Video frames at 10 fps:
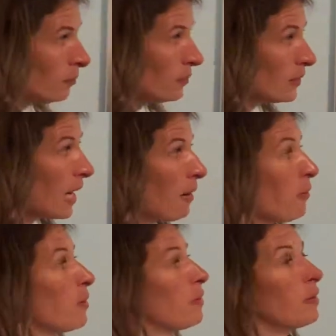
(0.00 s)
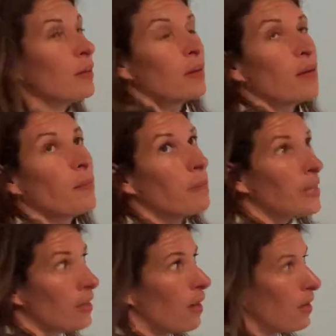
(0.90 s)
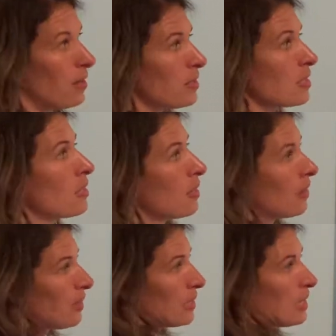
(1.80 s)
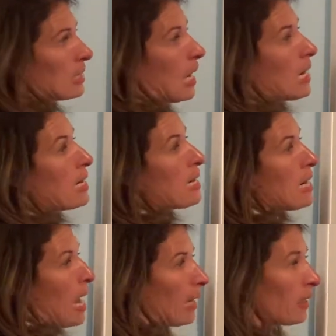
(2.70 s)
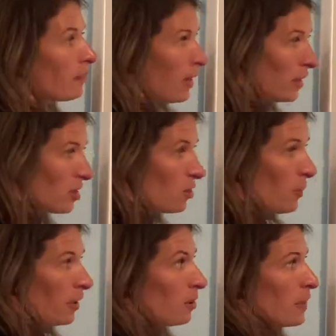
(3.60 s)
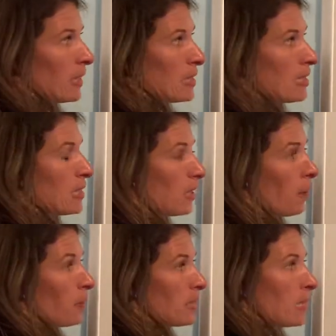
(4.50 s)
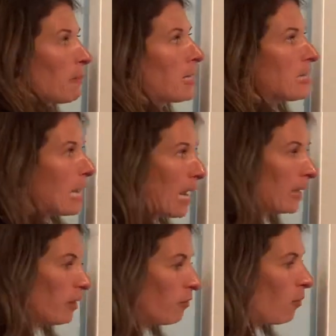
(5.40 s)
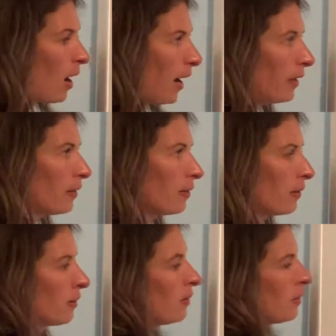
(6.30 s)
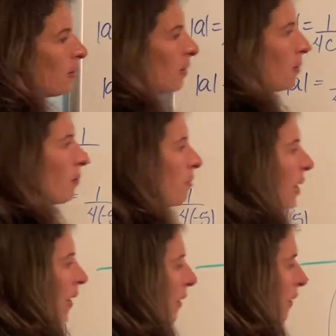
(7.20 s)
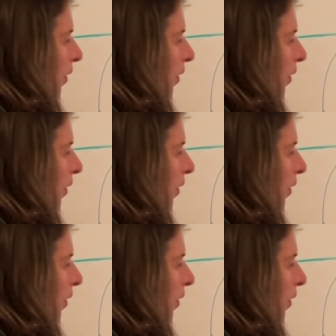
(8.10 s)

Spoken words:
Now, because this is a -x squared, because it's encompassing my -y, my